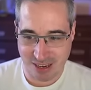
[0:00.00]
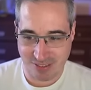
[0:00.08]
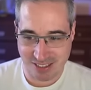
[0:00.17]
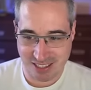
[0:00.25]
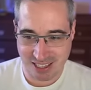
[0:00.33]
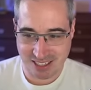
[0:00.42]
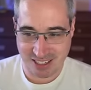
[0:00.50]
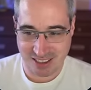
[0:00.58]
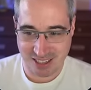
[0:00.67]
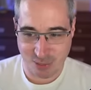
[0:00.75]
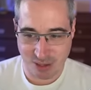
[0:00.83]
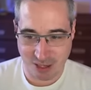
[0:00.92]
We have it
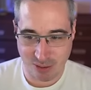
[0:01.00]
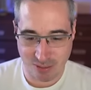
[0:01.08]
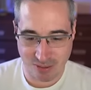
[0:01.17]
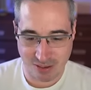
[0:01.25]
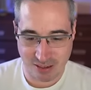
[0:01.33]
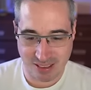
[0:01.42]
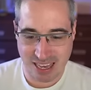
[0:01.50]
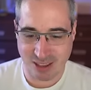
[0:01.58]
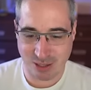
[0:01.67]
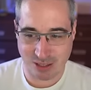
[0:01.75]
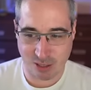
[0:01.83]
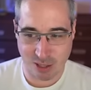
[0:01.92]
selected. There we go.
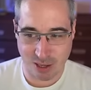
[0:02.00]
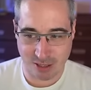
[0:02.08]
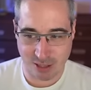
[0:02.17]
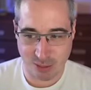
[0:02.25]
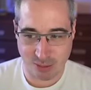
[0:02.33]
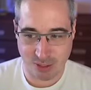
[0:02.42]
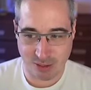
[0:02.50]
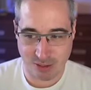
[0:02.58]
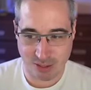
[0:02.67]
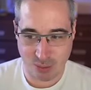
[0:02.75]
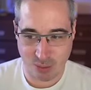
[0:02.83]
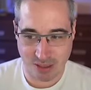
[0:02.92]
That looks a lot
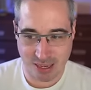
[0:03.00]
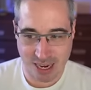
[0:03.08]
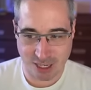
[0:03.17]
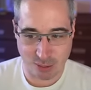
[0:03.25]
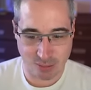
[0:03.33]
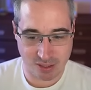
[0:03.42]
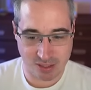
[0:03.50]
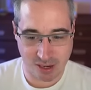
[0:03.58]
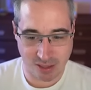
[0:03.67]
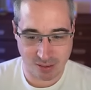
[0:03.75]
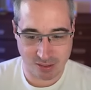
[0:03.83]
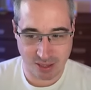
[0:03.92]
closer to what the actual
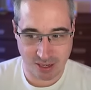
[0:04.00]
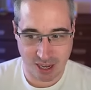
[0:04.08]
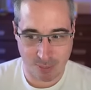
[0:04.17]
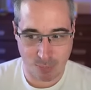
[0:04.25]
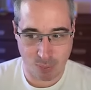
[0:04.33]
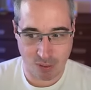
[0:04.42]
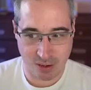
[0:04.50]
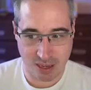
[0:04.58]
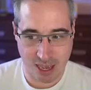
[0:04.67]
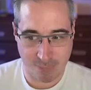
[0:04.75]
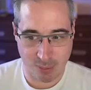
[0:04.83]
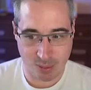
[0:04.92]
design looks like. I'm
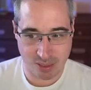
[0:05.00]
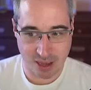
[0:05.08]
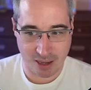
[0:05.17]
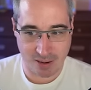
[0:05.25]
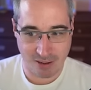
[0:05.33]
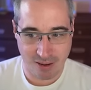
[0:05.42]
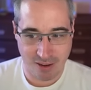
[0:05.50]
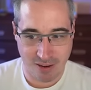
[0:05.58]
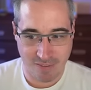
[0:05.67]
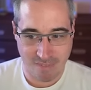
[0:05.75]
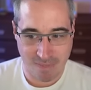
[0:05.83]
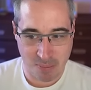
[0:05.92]
pretty happy with that.
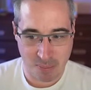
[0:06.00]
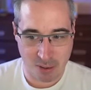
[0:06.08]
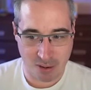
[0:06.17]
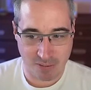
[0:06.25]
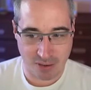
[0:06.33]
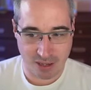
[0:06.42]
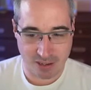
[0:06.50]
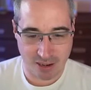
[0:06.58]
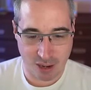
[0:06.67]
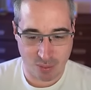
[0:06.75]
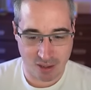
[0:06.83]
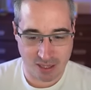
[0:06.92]

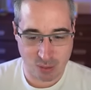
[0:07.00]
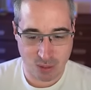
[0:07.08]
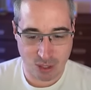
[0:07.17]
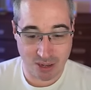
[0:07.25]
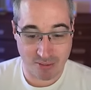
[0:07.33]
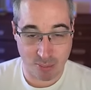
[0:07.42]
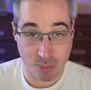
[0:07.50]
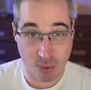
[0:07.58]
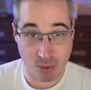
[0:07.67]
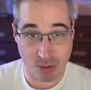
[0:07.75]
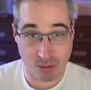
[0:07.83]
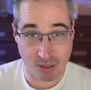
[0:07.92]
Perfect. I realize we don't have a
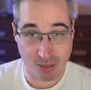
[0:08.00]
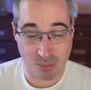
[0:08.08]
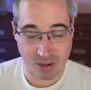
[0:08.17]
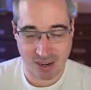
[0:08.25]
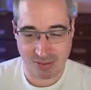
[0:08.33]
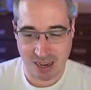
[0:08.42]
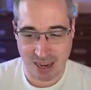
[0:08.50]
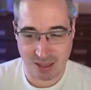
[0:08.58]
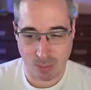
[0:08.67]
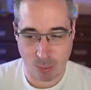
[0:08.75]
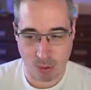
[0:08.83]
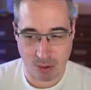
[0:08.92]
border. We're going to have to
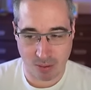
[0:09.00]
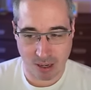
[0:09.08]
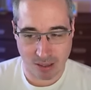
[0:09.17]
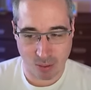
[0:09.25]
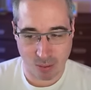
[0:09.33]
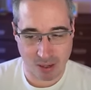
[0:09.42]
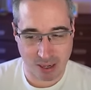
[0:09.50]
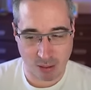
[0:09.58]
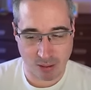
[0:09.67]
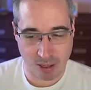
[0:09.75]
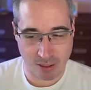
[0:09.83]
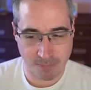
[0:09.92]
add the border in or an
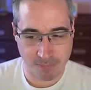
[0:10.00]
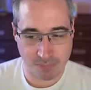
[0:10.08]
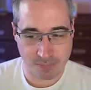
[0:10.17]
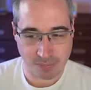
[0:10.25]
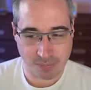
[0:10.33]
outline.